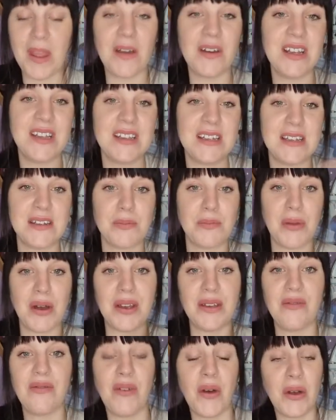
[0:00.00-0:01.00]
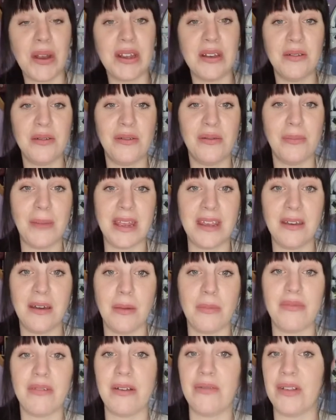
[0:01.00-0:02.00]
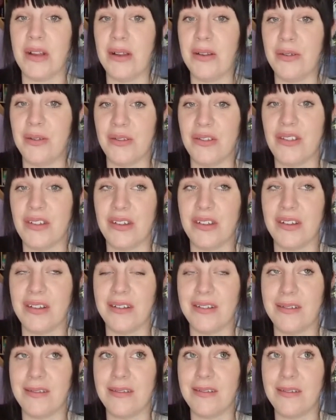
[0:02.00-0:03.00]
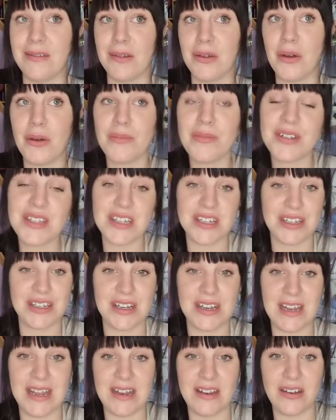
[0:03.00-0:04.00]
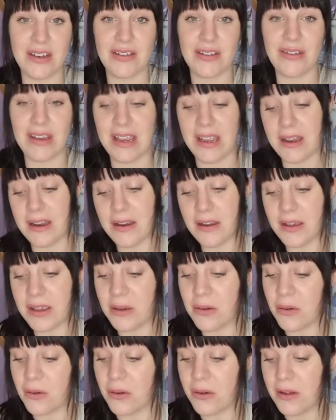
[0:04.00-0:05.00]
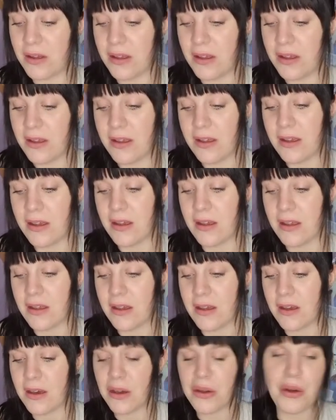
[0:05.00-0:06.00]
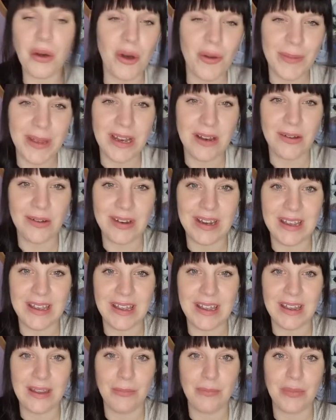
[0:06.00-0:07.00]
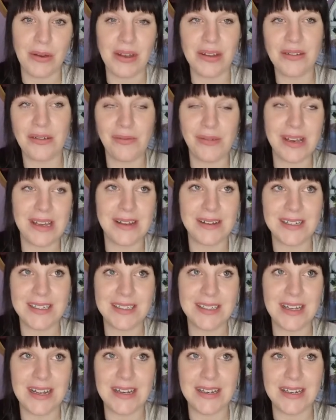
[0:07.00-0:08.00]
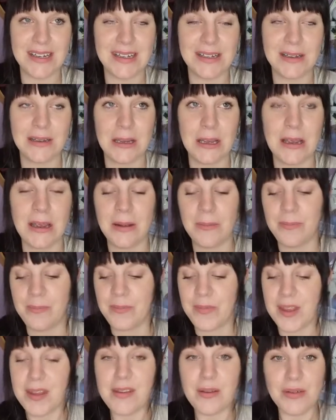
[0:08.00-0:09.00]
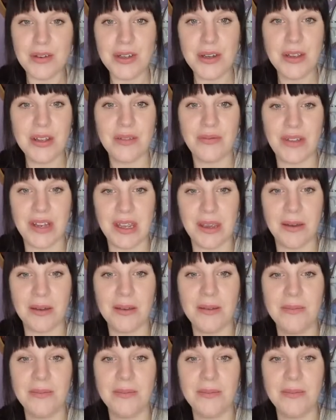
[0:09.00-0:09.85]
I did my final Makeup Revolution competition entry, and I got a comment on it, but I don't really understand it. So I'll show you the video.